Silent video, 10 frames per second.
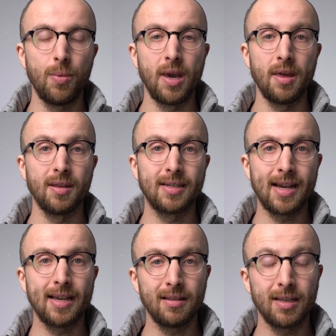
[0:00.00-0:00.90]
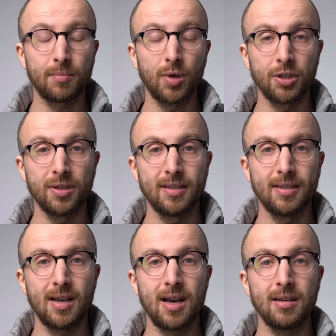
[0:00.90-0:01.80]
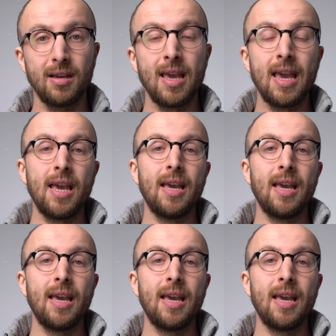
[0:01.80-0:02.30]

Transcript: with title expressions in Tana.